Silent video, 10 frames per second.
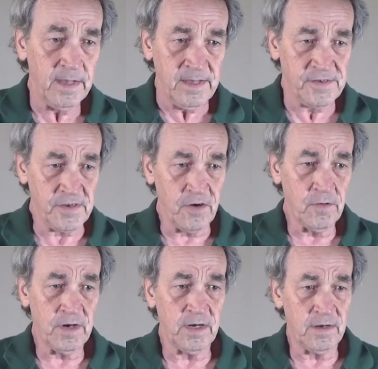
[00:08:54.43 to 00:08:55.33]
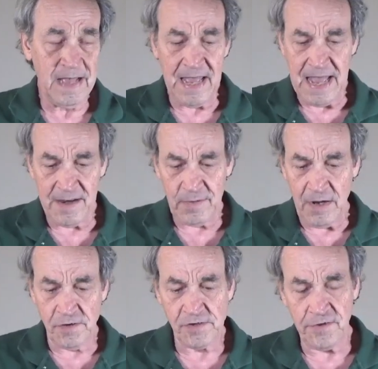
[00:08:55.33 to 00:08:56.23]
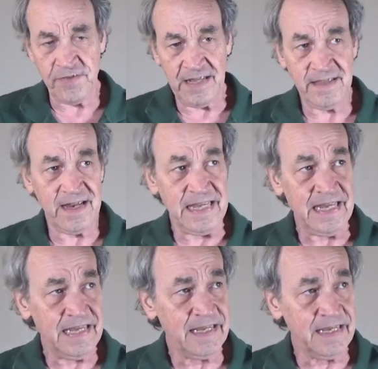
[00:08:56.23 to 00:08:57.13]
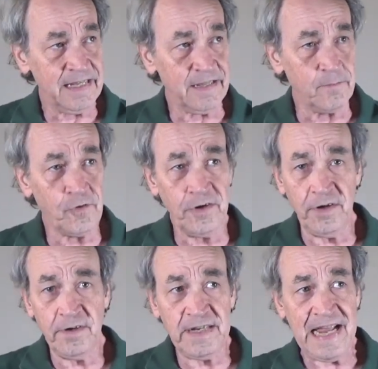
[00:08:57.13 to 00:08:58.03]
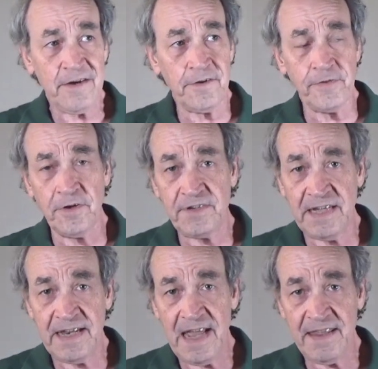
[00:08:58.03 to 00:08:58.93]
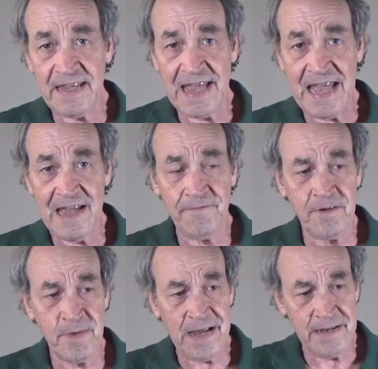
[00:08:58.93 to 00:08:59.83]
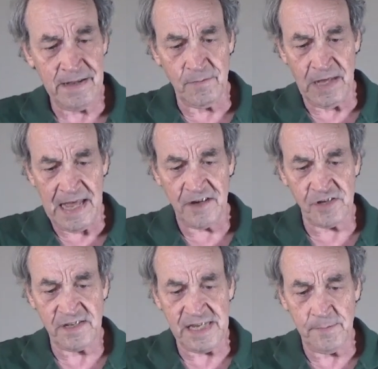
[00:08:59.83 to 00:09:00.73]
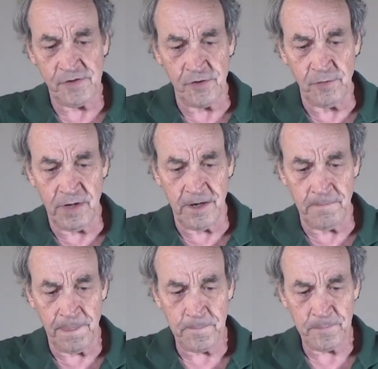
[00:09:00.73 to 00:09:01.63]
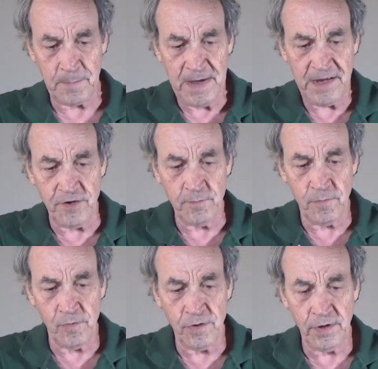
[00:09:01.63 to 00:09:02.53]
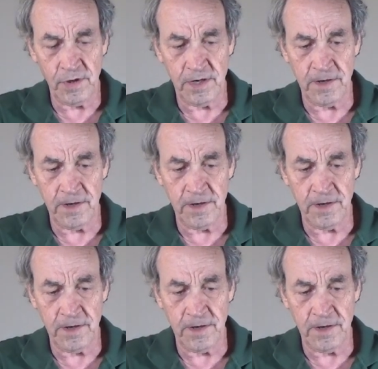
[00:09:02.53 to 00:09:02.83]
And we also think that the more Neanderthal DNA that you have, you might, it actually seems to make you more